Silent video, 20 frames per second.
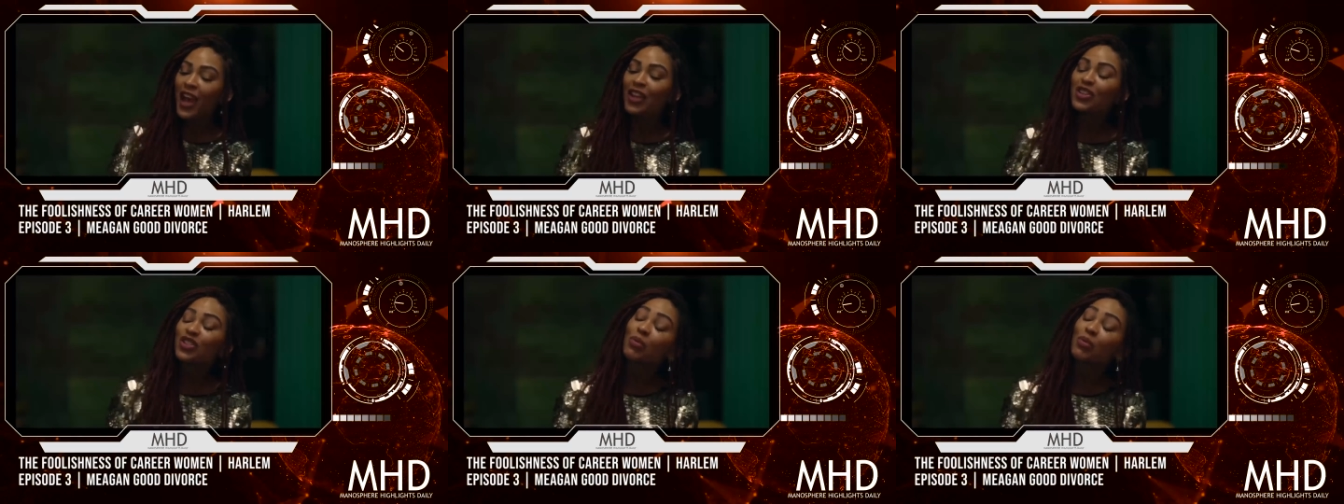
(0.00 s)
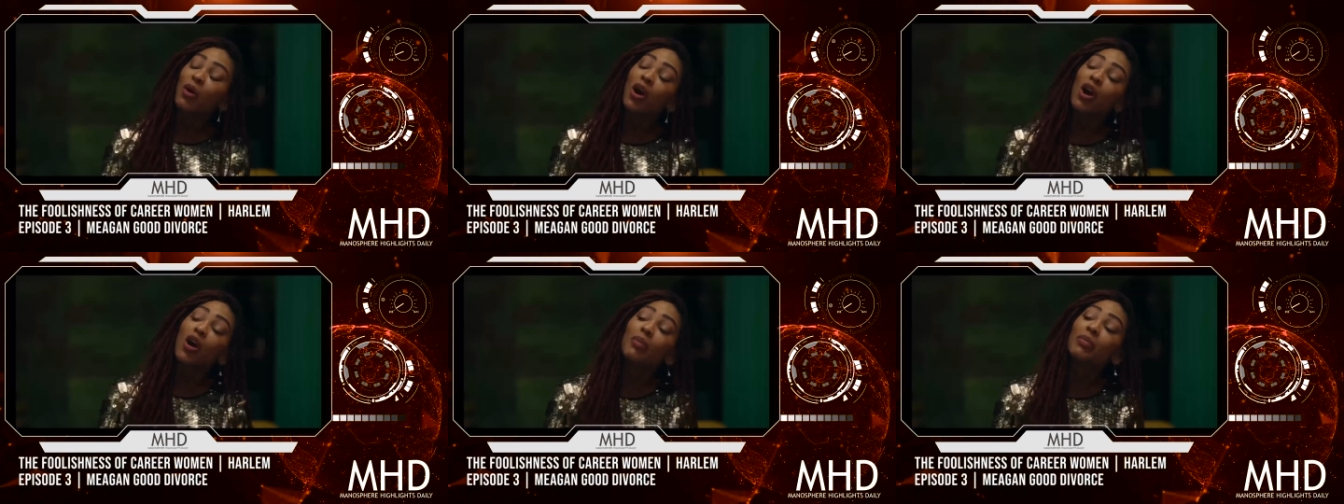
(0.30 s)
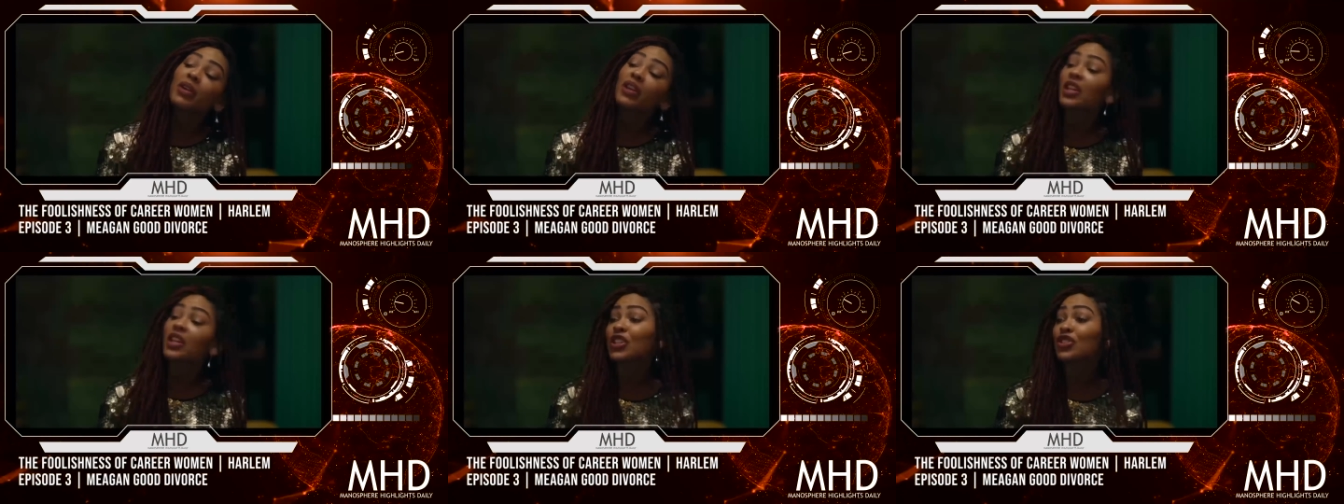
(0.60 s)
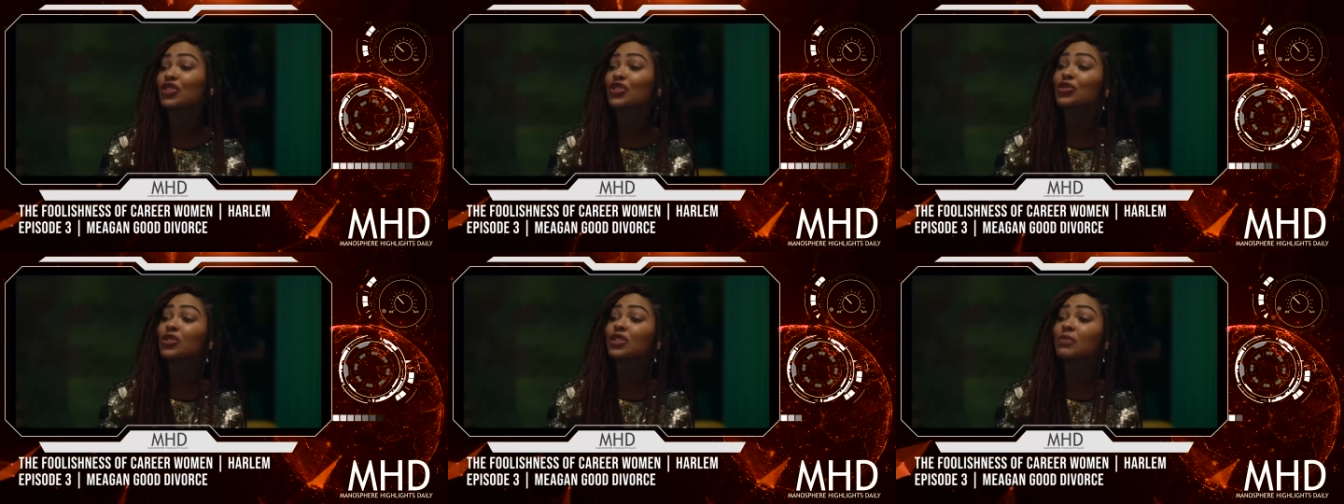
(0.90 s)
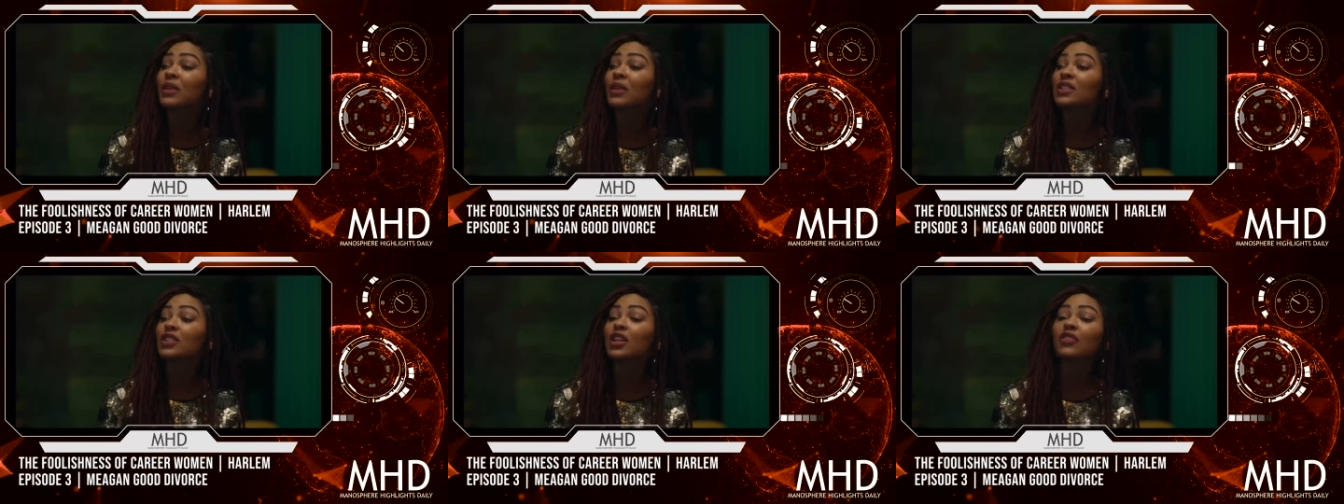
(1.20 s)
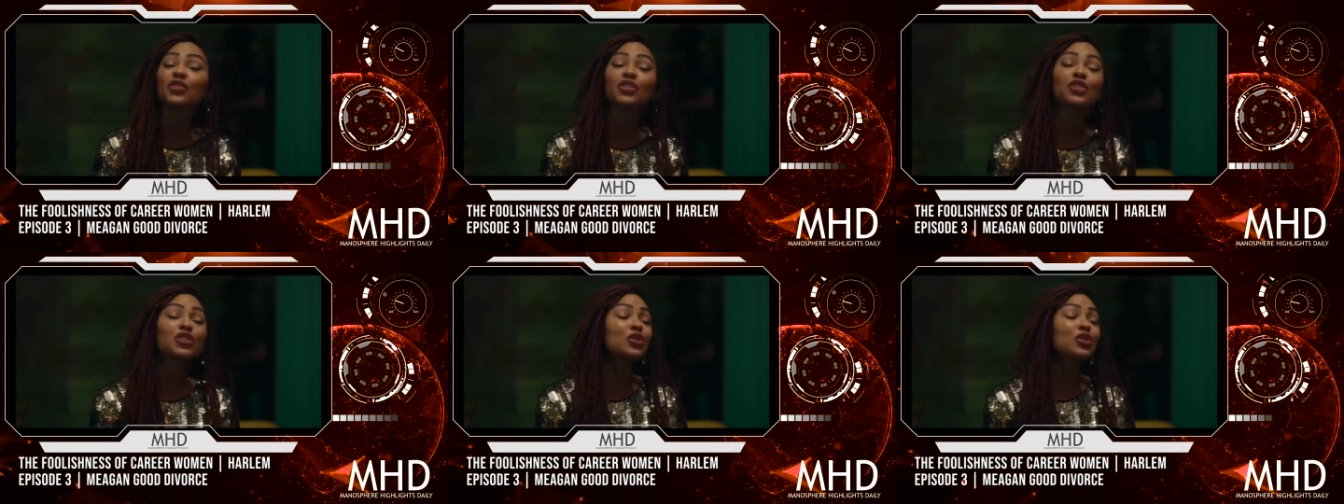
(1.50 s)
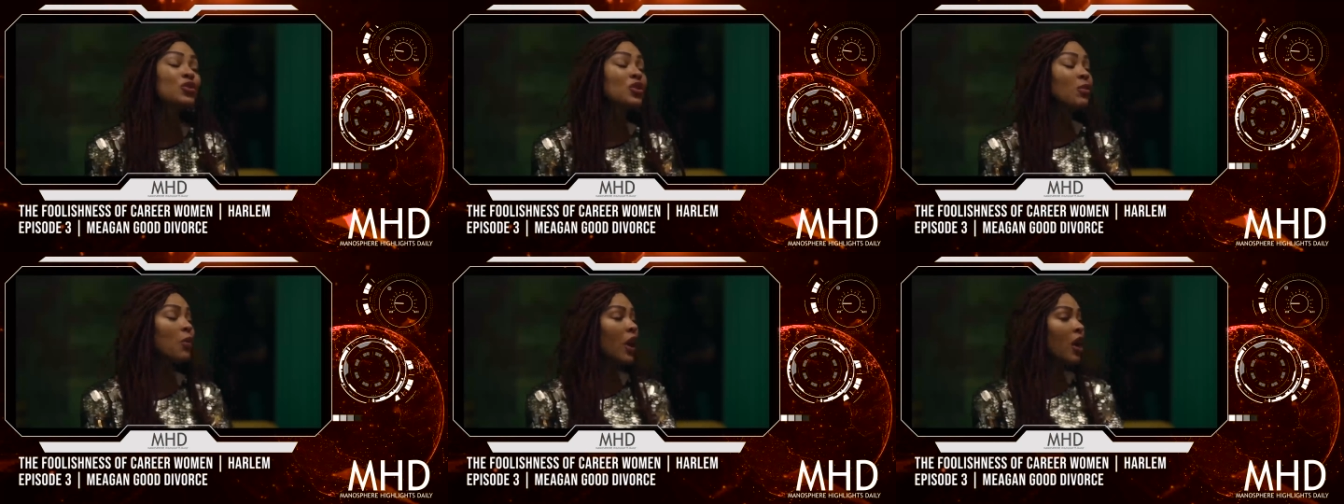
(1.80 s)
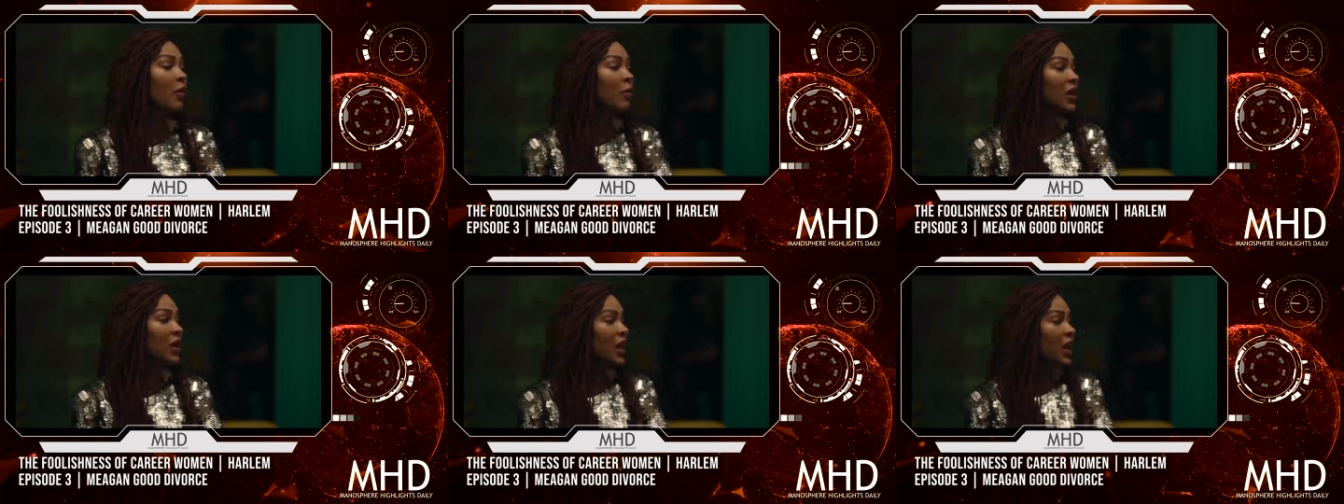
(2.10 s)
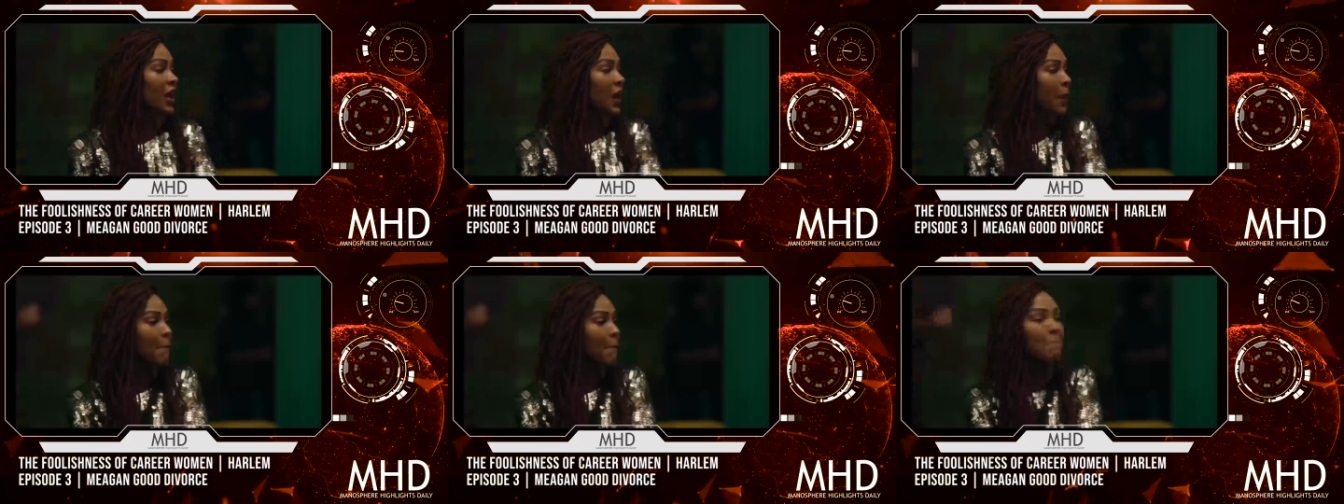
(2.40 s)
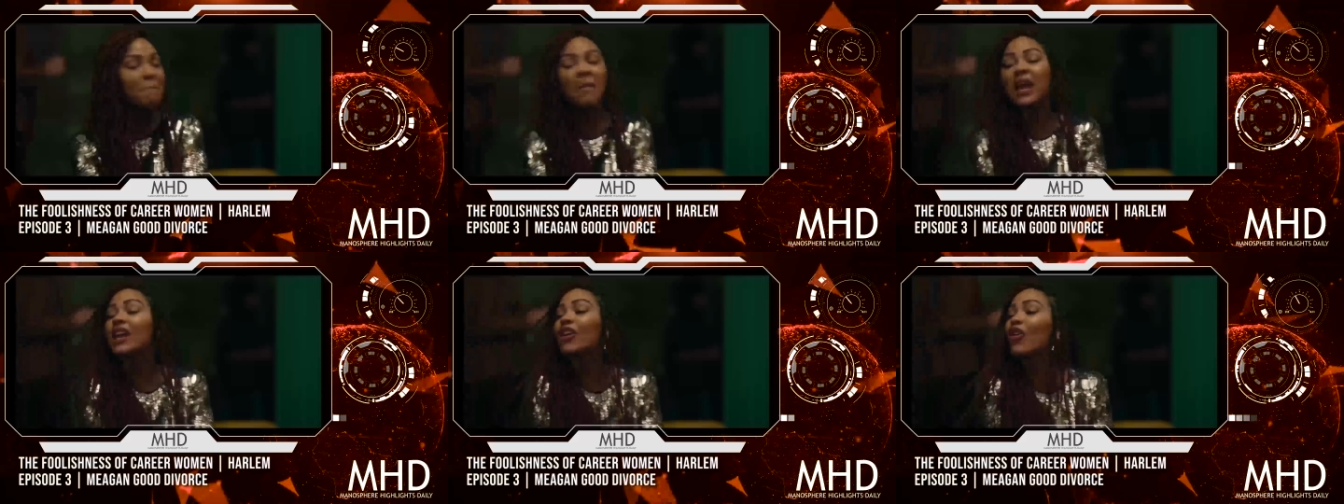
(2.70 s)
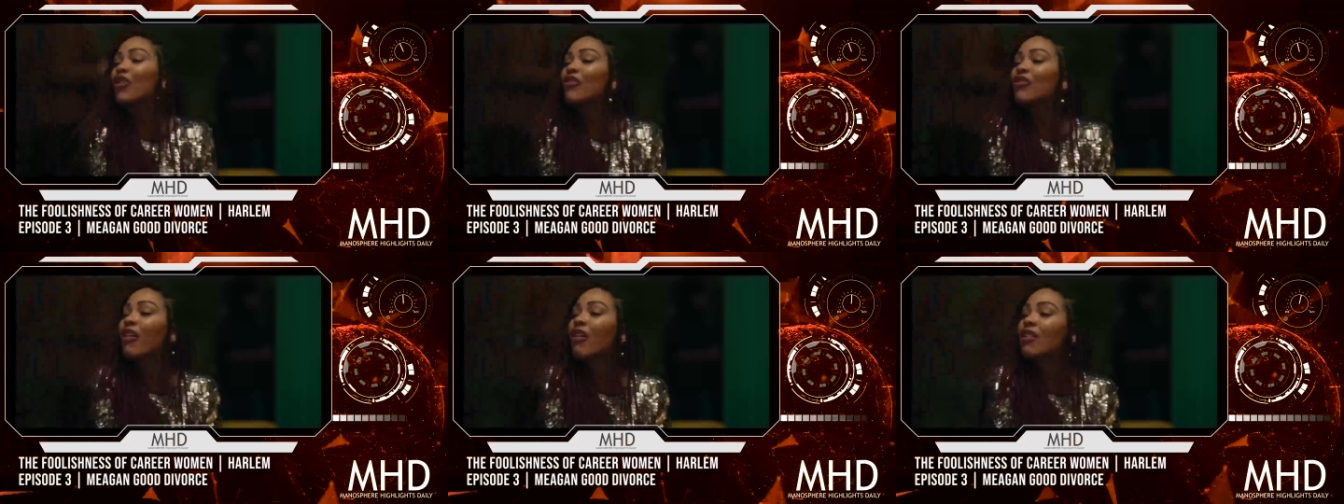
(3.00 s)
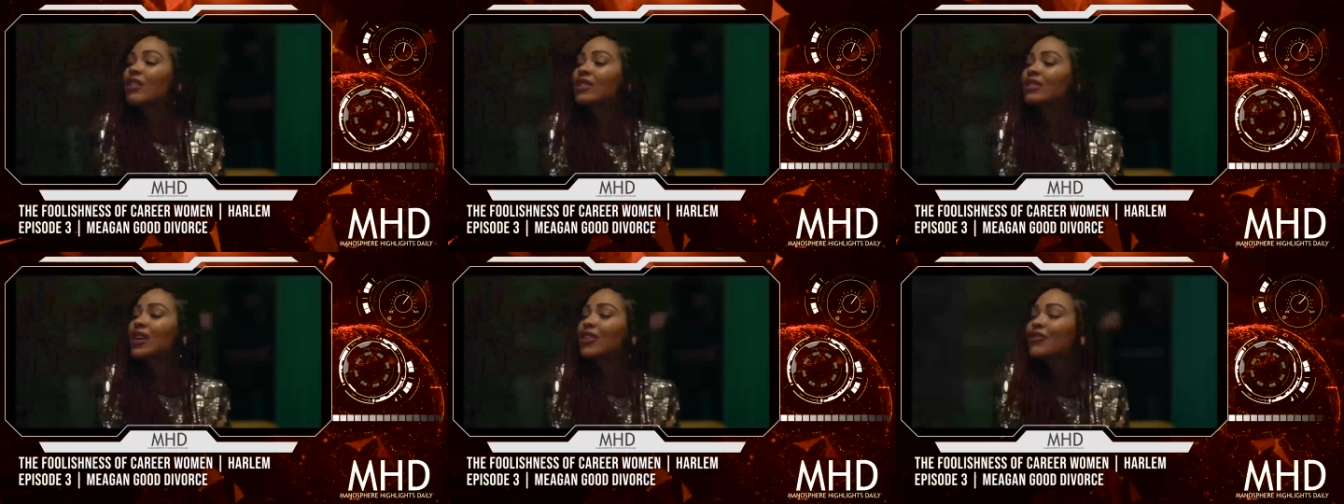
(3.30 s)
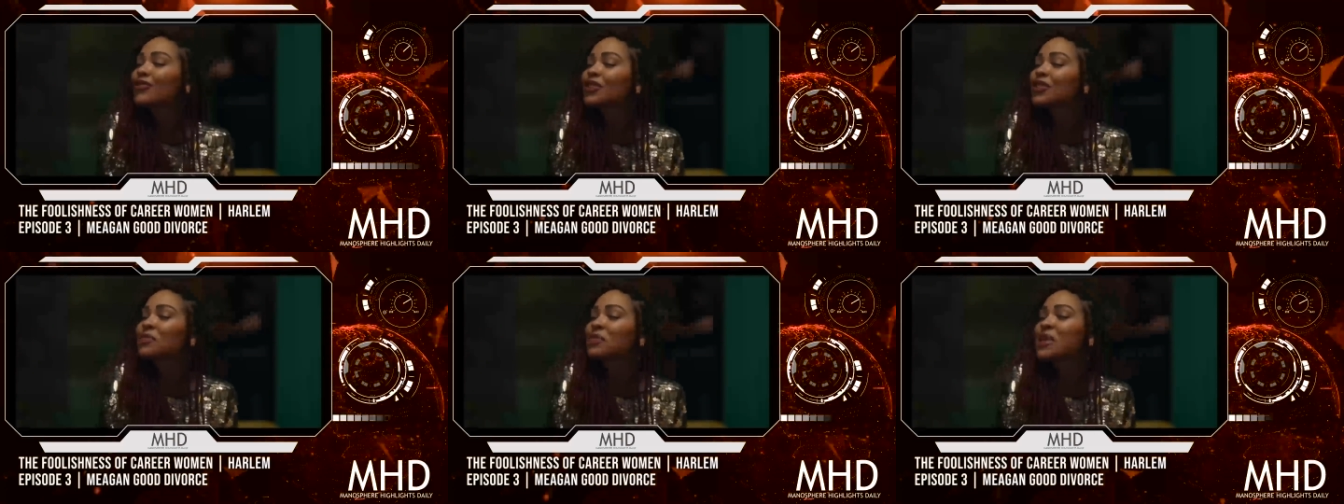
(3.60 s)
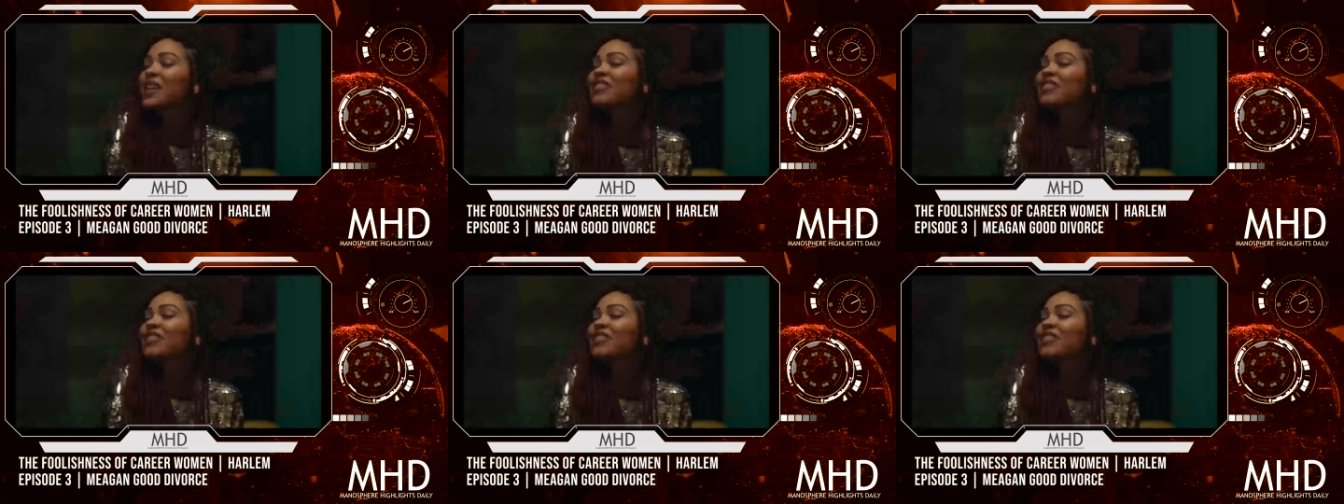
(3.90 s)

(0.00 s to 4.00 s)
And tomorrow I'm going to introduce myself to the new department head and make her fall in love with